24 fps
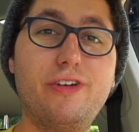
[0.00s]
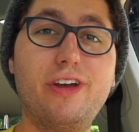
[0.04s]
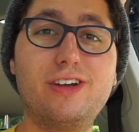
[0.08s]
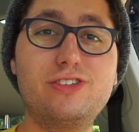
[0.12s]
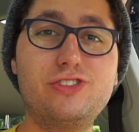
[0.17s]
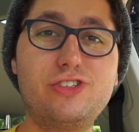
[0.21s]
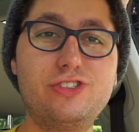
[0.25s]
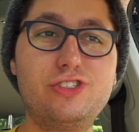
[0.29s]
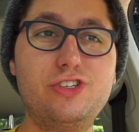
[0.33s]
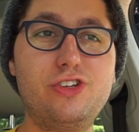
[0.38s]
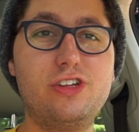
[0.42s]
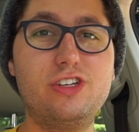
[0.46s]
you guys
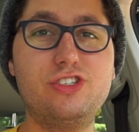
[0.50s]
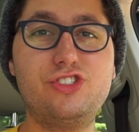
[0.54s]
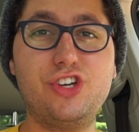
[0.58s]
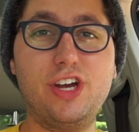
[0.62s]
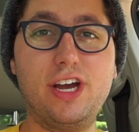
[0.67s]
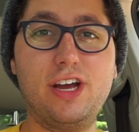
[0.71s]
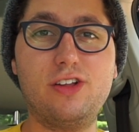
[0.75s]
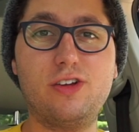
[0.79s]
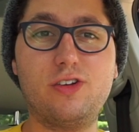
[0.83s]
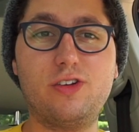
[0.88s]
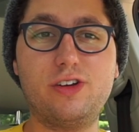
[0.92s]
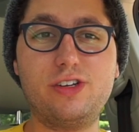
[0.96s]
are new to the
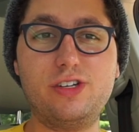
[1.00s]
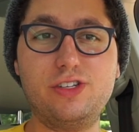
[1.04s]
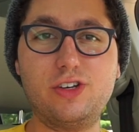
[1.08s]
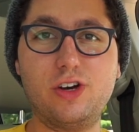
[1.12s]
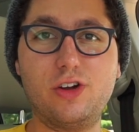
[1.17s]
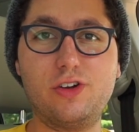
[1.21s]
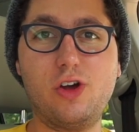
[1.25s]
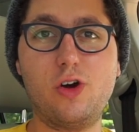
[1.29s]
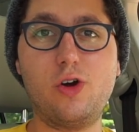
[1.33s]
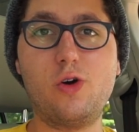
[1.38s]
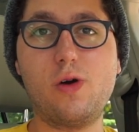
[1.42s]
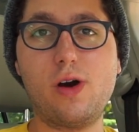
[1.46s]
channel and you
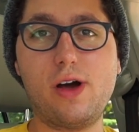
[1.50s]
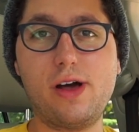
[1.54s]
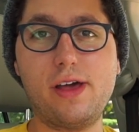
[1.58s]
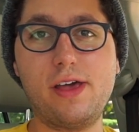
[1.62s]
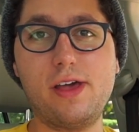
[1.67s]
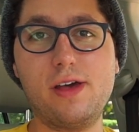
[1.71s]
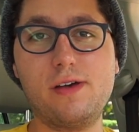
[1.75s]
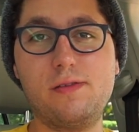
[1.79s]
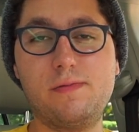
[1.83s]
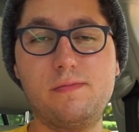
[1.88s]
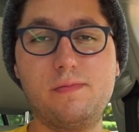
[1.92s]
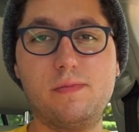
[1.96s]
don't know who I
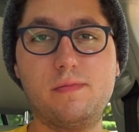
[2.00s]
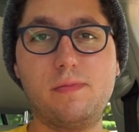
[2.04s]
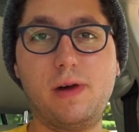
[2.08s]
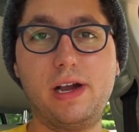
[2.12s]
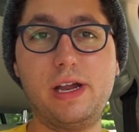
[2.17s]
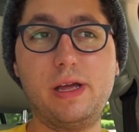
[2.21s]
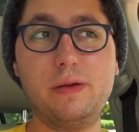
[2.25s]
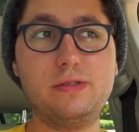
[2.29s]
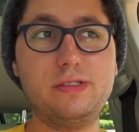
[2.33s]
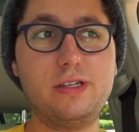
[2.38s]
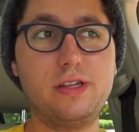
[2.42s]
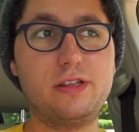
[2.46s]
am, my
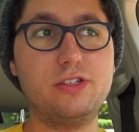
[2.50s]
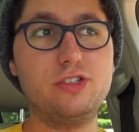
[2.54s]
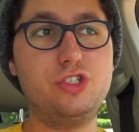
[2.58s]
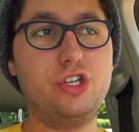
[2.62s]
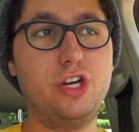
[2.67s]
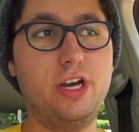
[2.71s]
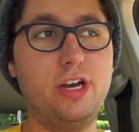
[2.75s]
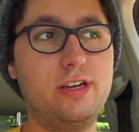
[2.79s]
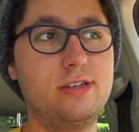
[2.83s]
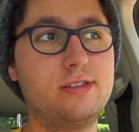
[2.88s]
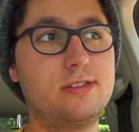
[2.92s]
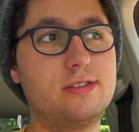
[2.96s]
name is Ethan
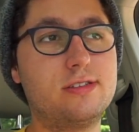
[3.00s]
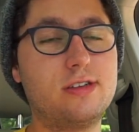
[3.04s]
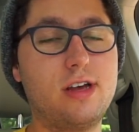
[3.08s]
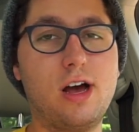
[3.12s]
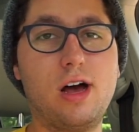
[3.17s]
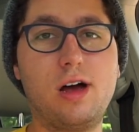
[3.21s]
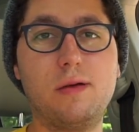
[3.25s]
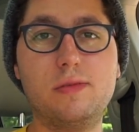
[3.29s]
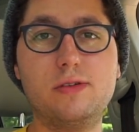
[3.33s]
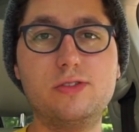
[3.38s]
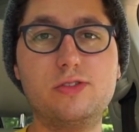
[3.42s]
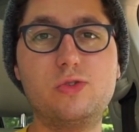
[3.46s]
Chase.
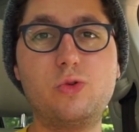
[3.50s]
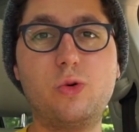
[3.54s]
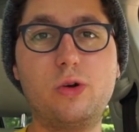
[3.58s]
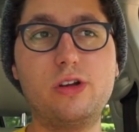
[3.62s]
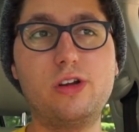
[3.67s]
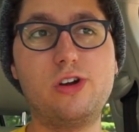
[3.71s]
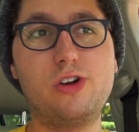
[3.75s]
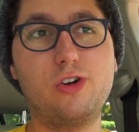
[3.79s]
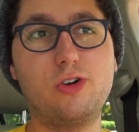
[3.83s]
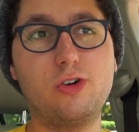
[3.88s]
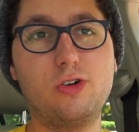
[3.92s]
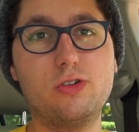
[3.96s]
I'm a 20
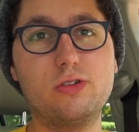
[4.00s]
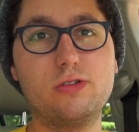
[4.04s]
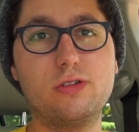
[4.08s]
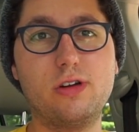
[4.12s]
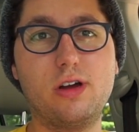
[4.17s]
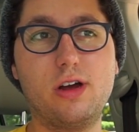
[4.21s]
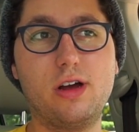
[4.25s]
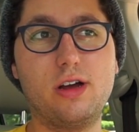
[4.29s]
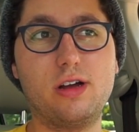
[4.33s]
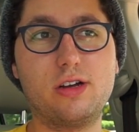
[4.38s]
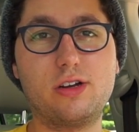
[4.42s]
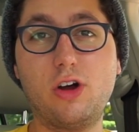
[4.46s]
year old
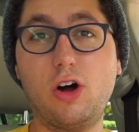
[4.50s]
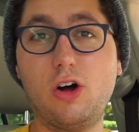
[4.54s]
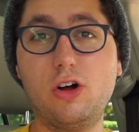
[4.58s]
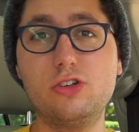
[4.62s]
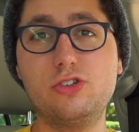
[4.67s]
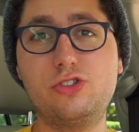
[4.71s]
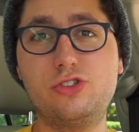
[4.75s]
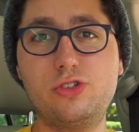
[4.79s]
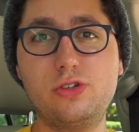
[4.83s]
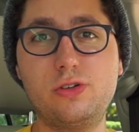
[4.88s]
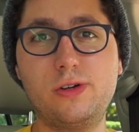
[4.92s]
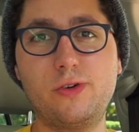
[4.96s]
uh,
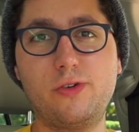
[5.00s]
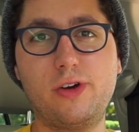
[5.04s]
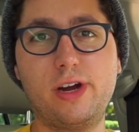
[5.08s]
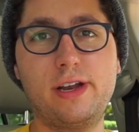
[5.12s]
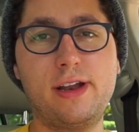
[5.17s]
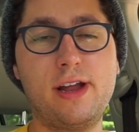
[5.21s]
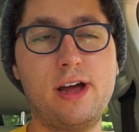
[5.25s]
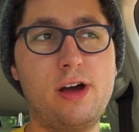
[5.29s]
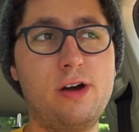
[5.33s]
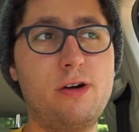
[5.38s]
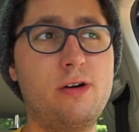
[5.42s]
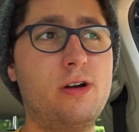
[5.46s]
college student right
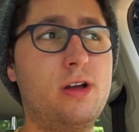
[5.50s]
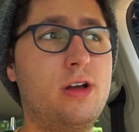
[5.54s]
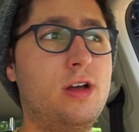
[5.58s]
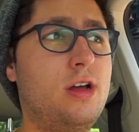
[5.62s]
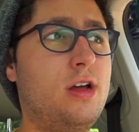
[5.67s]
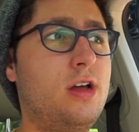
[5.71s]
now.